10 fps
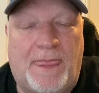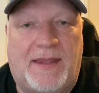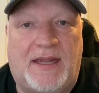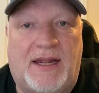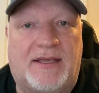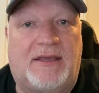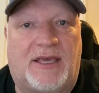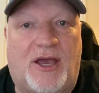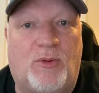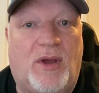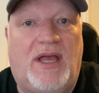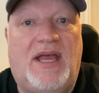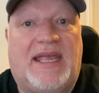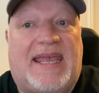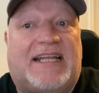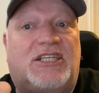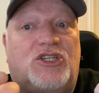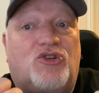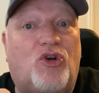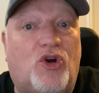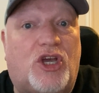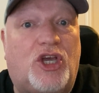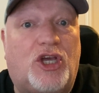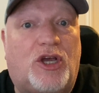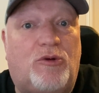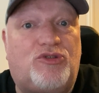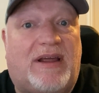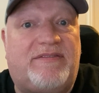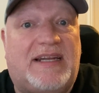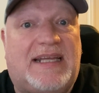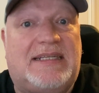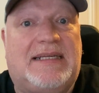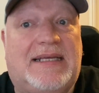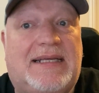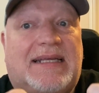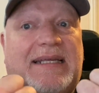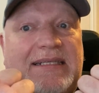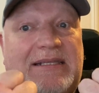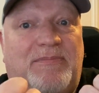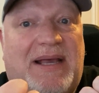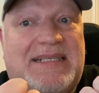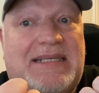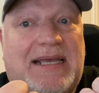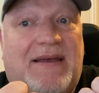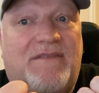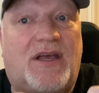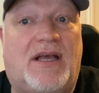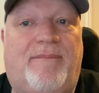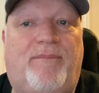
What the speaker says: then I can go, get a truck, go travelling. It's the best thing ever.